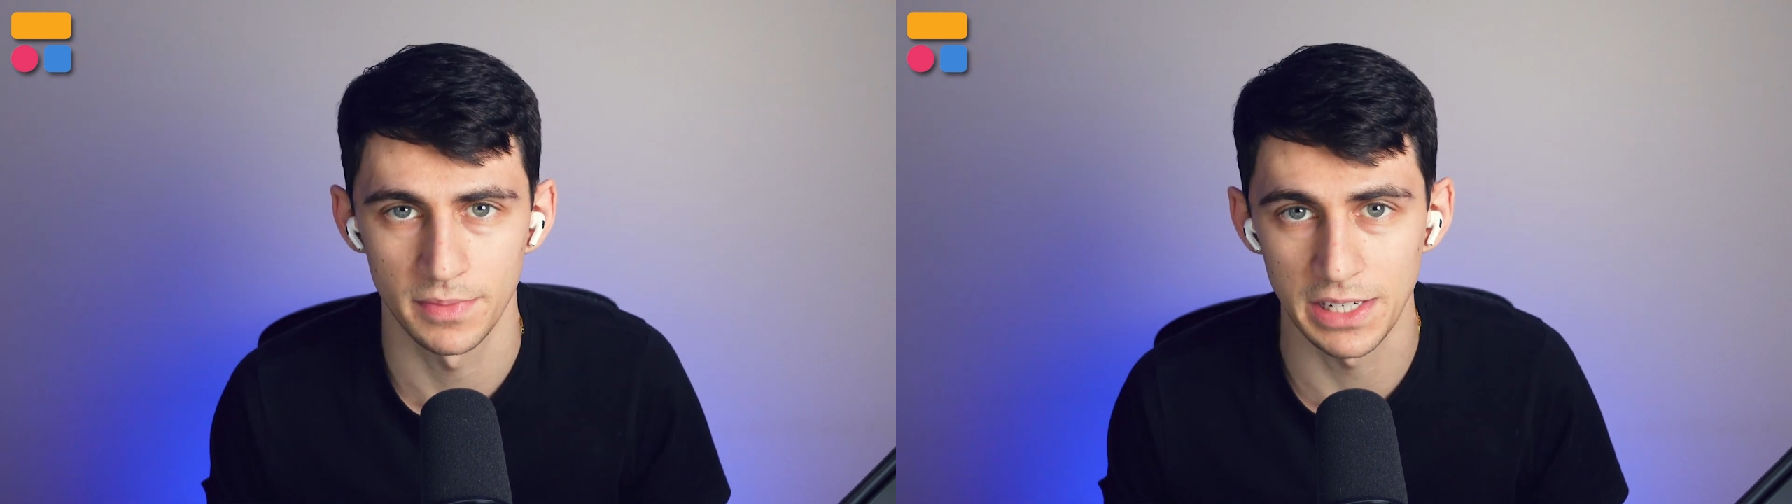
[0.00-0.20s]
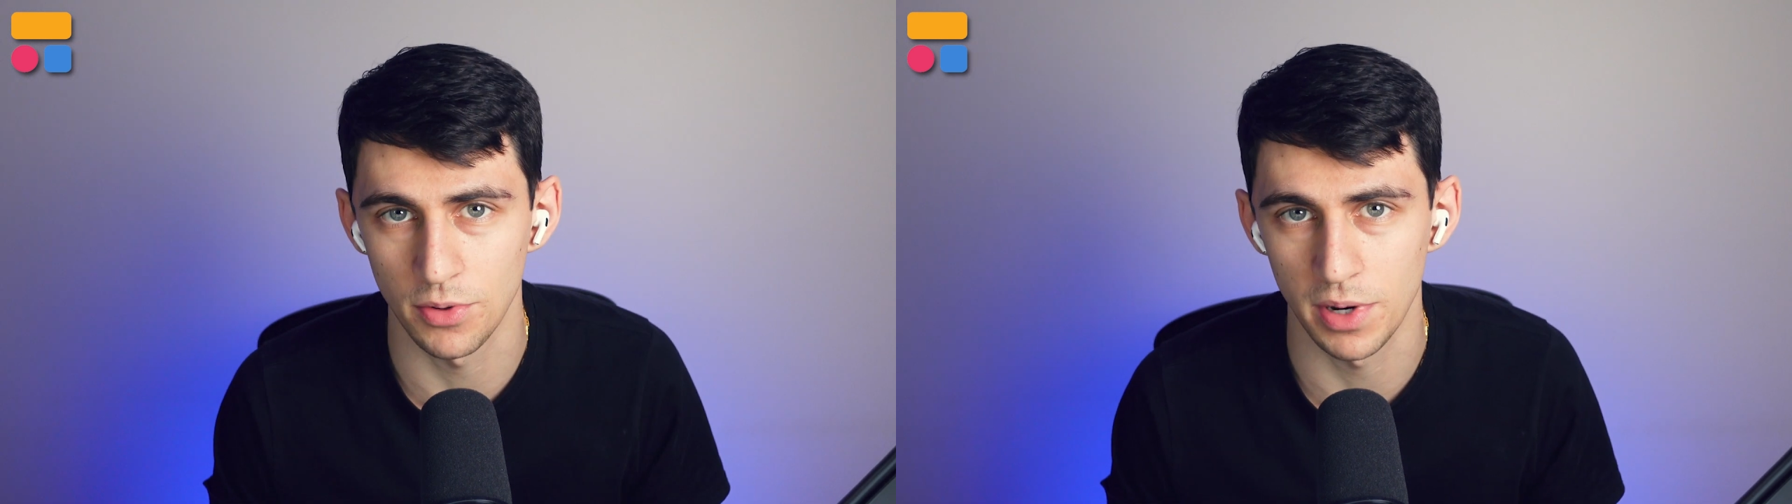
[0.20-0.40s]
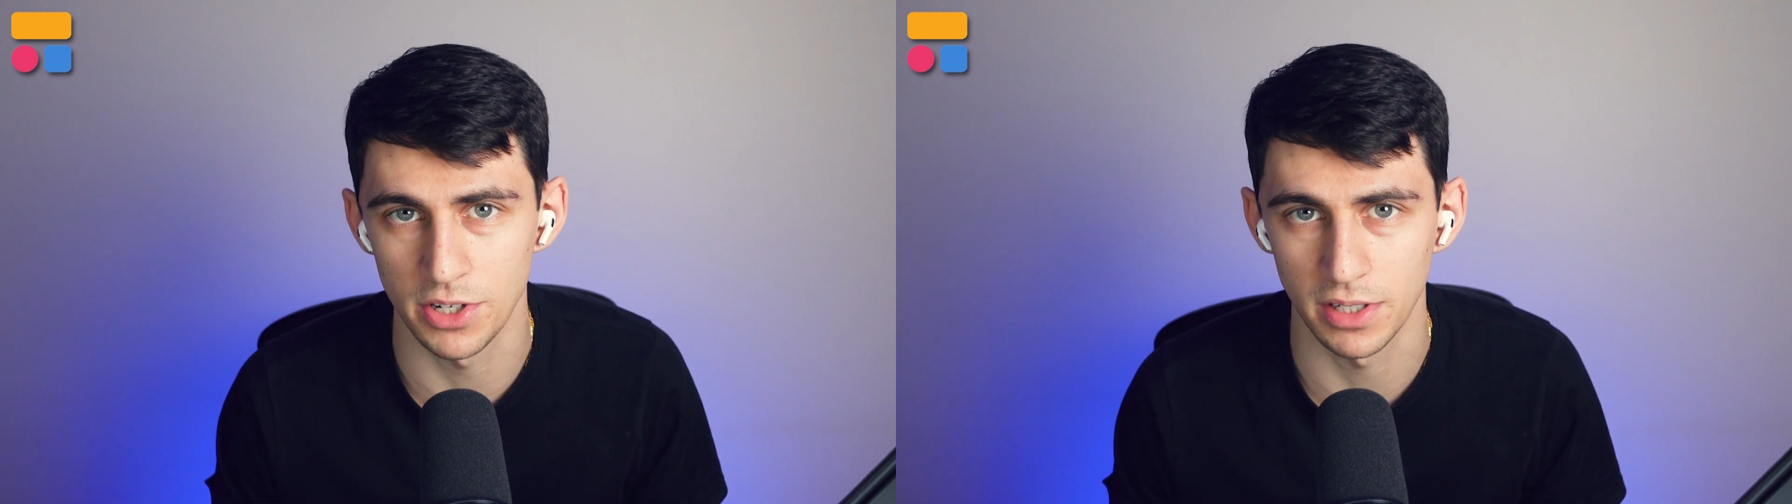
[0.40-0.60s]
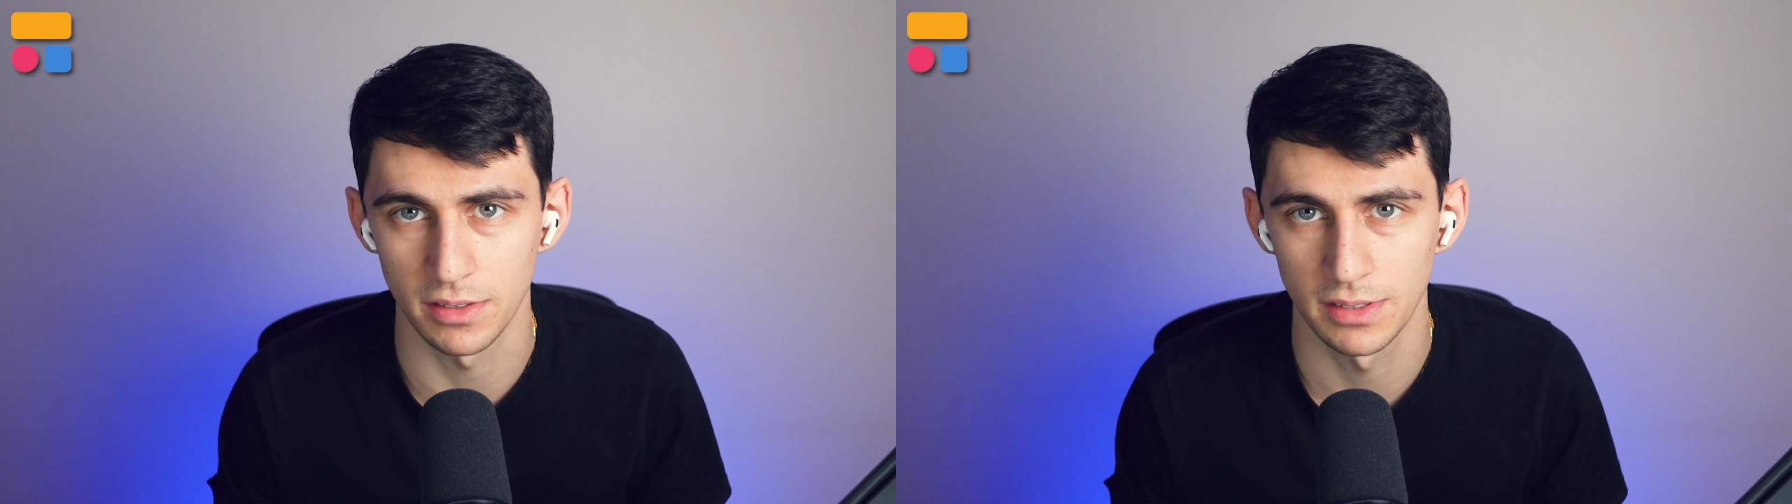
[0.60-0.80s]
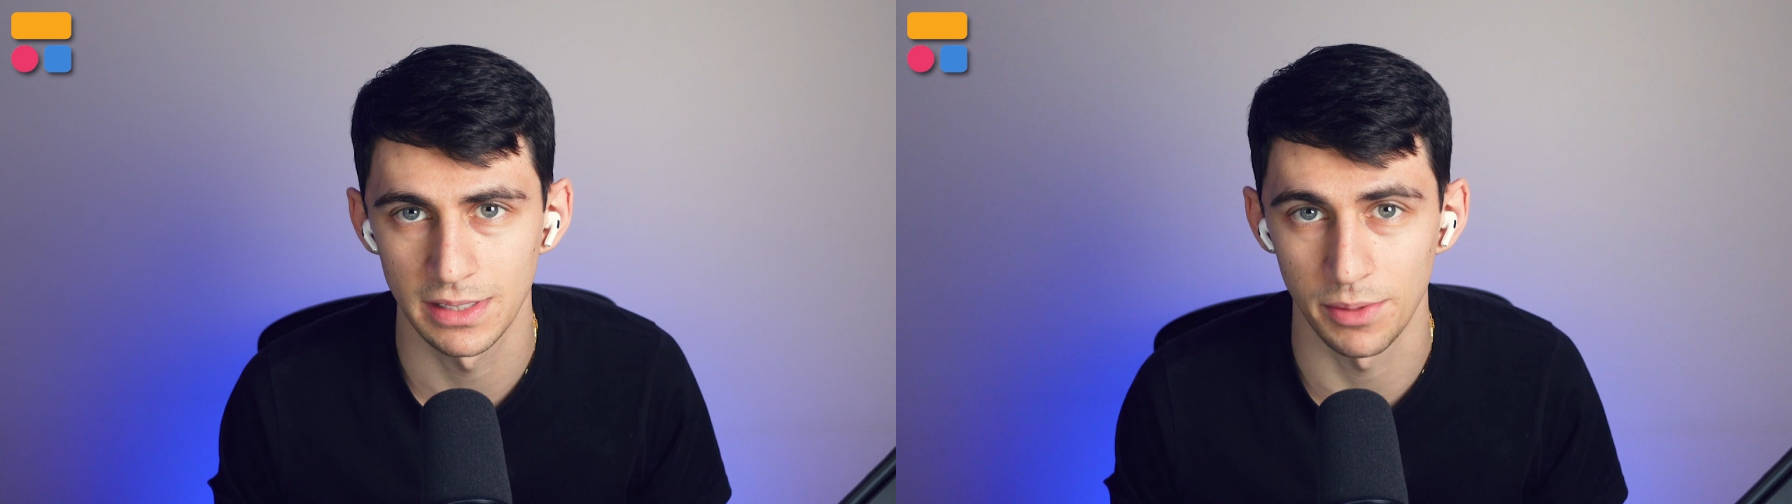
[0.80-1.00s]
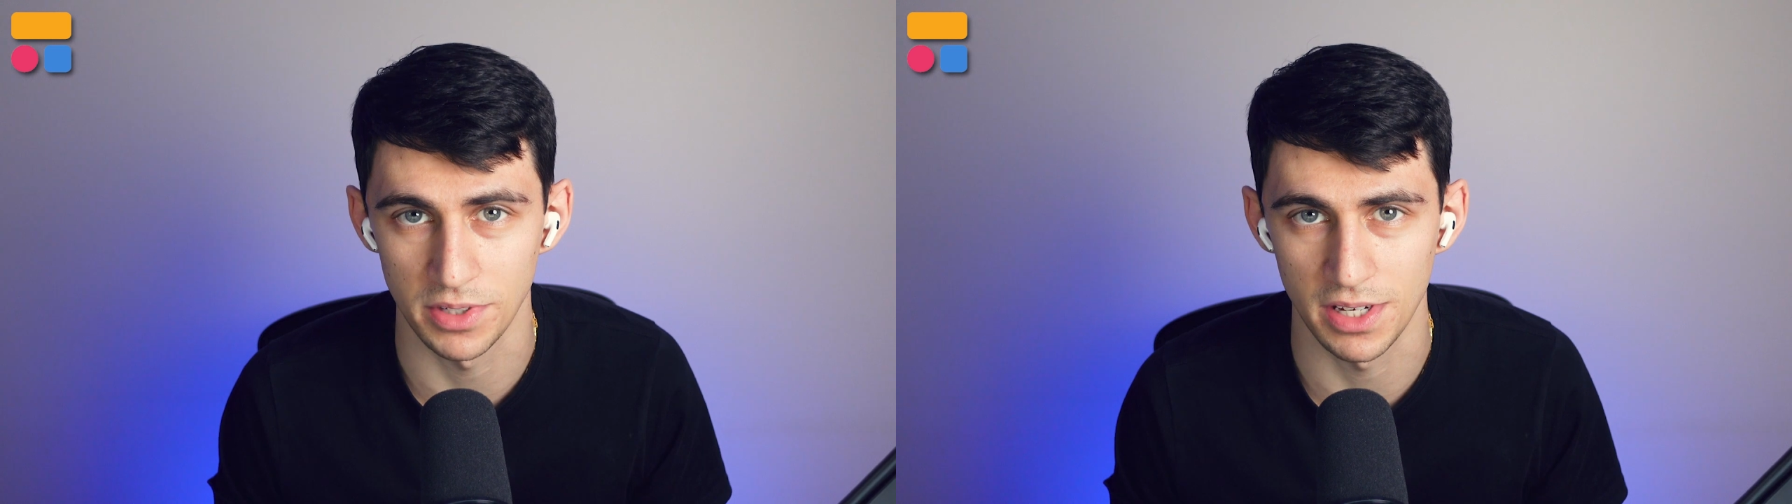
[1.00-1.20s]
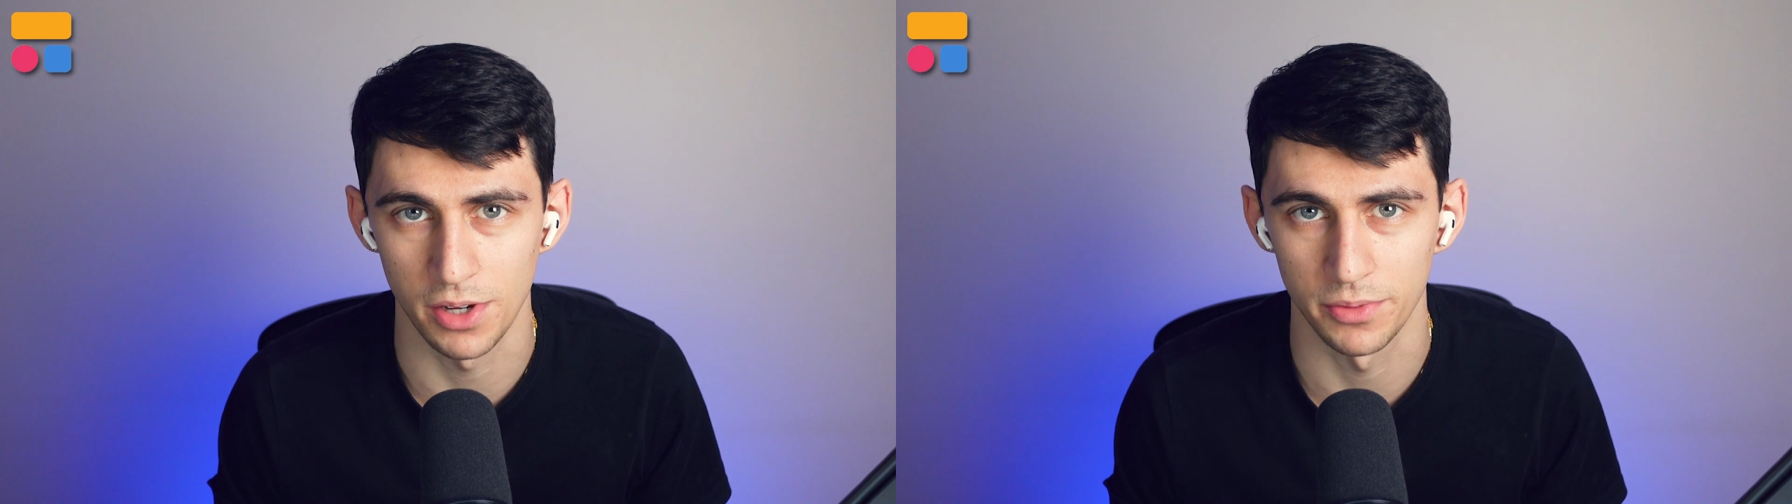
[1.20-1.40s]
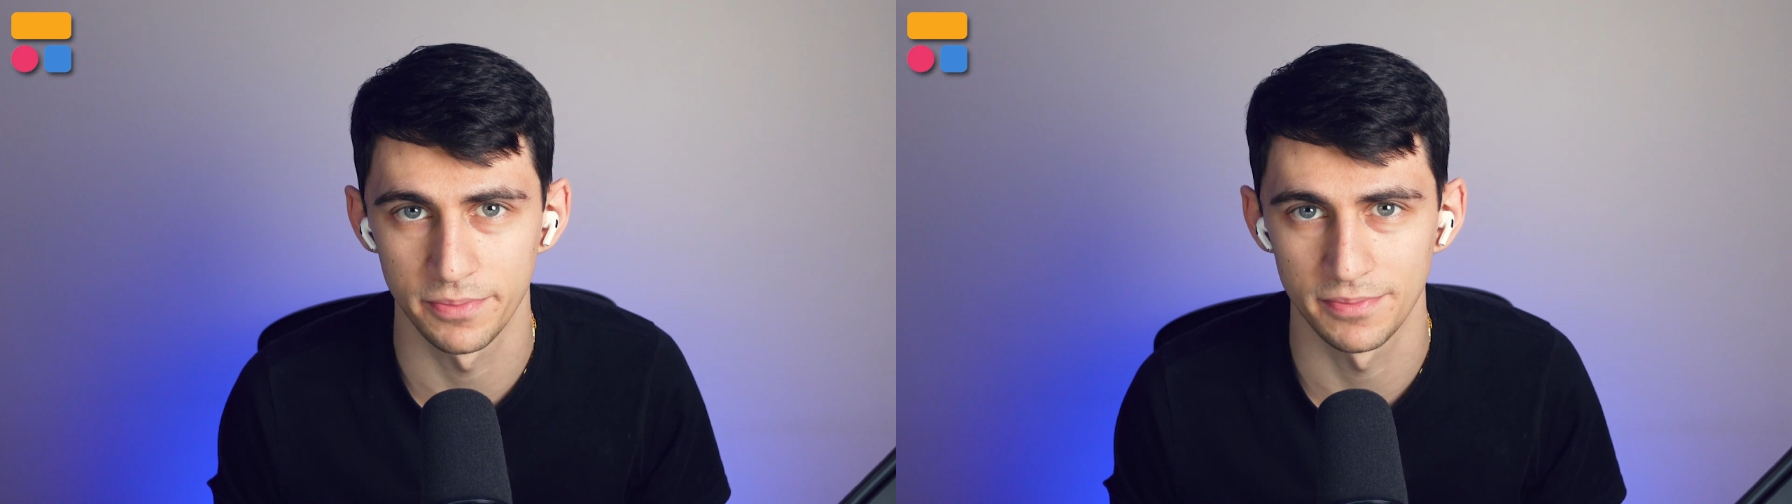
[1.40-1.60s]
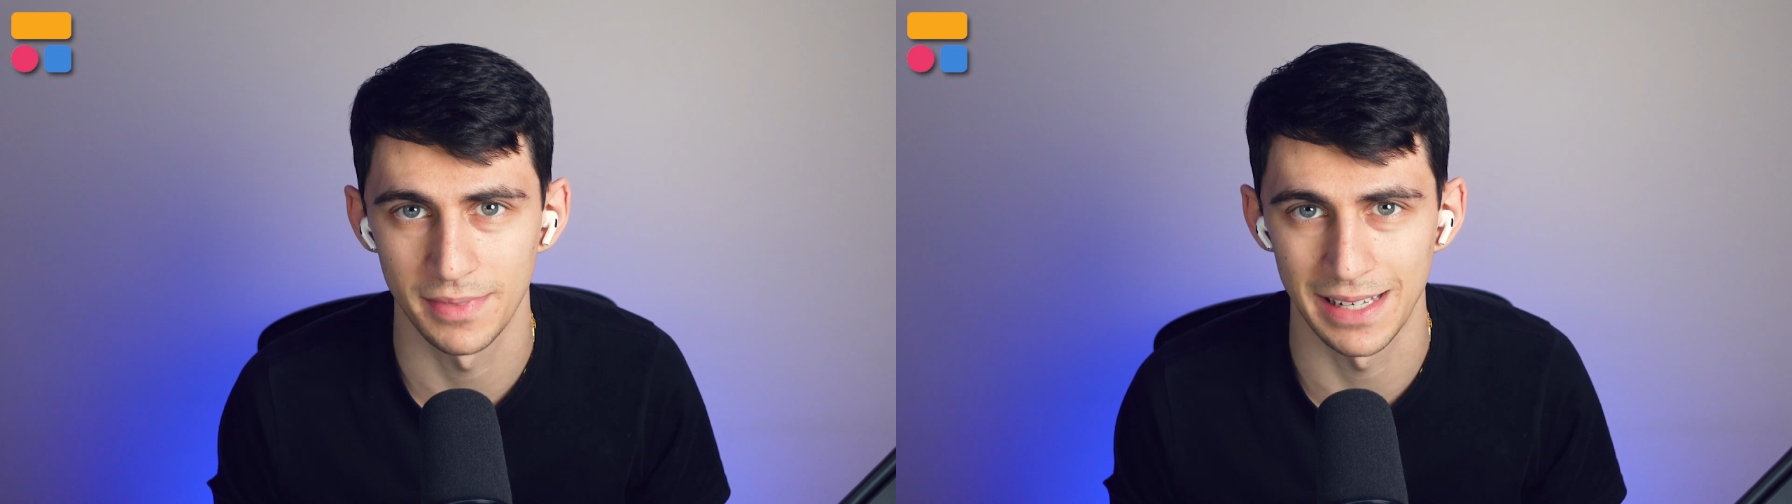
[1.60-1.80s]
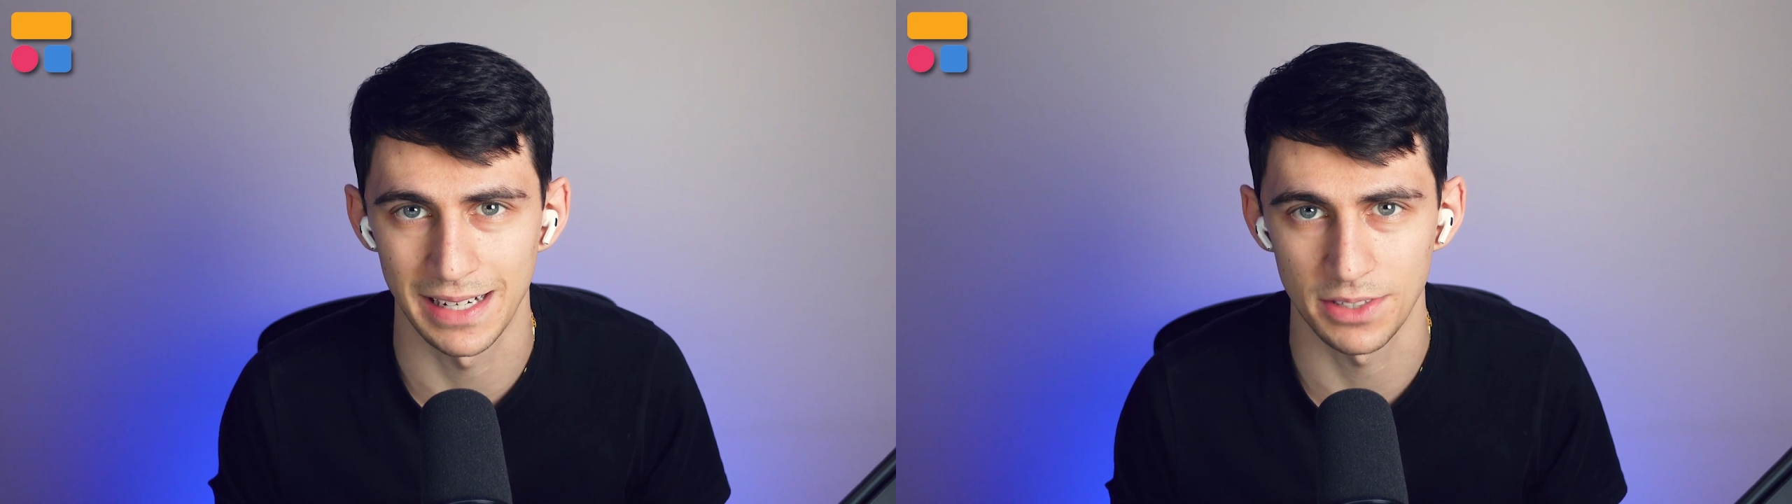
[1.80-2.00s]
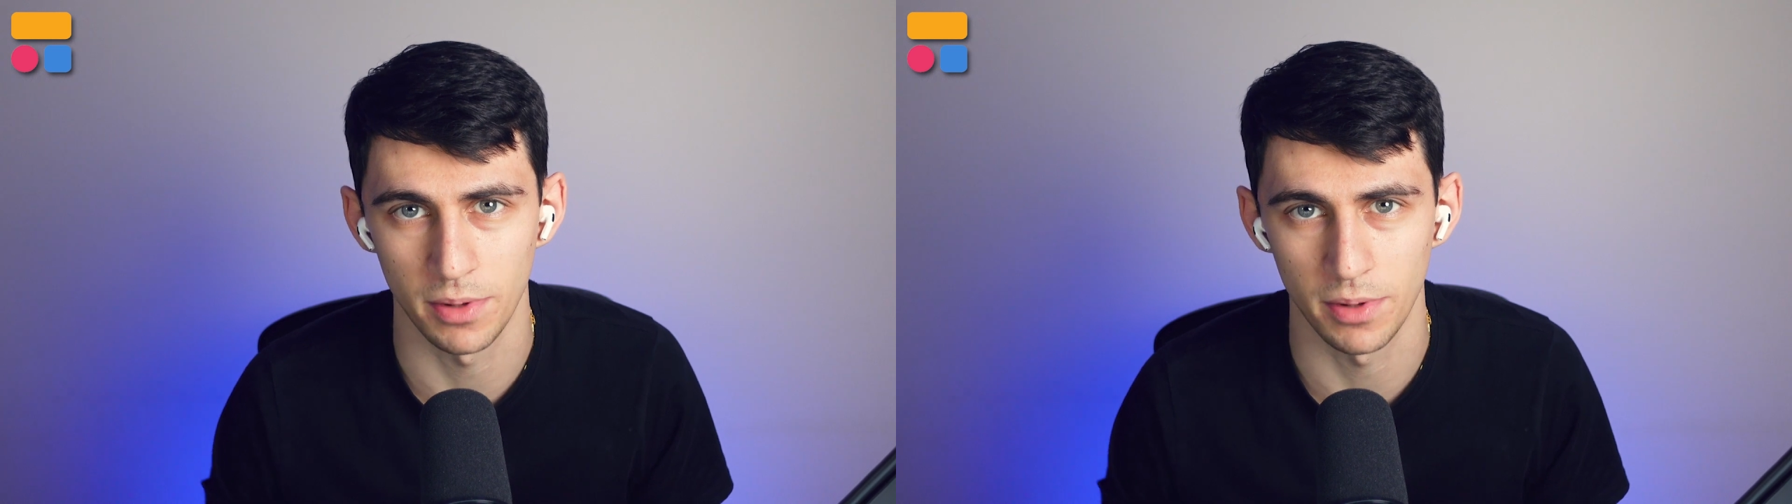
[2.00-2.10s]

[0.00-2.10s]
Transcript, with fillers: Thanks for watching and we'll see you in the next